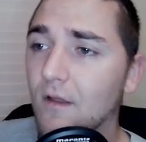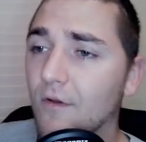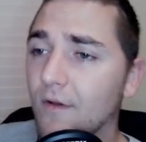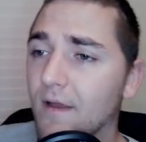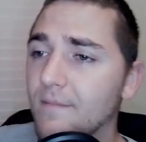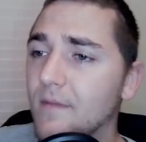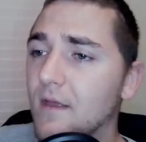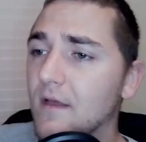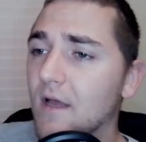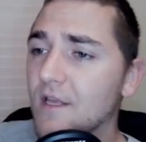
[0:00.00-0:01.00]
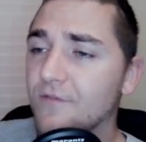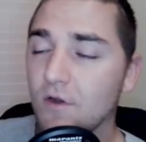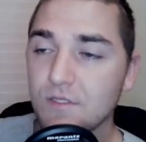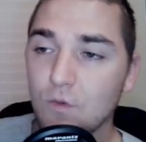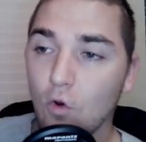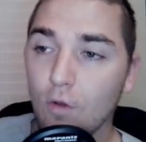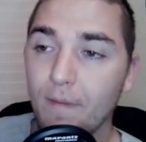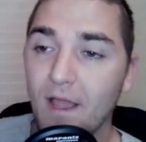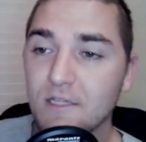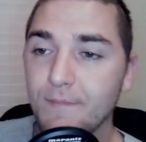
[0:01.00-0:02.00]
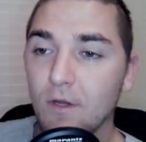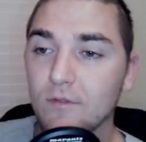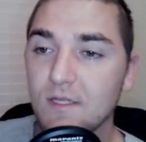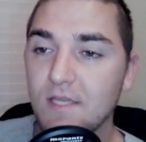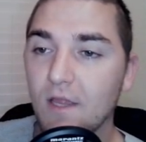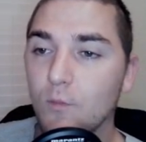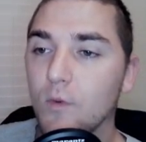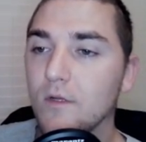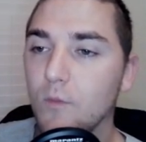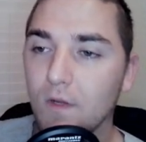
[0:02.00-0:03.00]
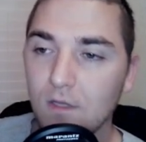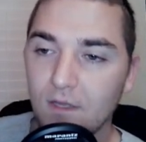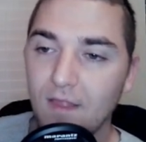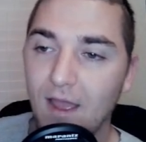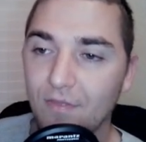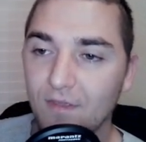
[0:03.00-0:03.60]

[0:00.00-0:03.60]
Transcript: All right. As far as Gorbag's build, let's take a quick look at that.